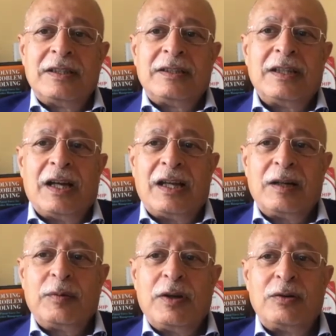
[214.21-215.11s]
the
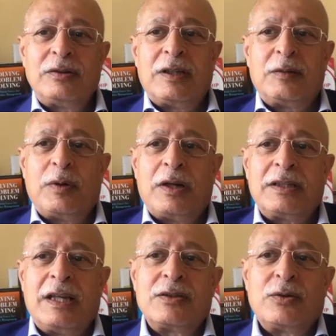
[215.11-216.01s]
Arab counterpart
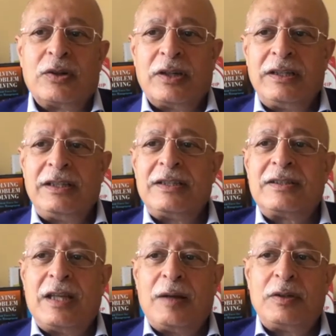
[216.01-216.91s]
has already
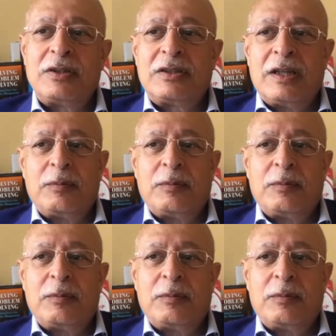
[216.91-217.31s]
established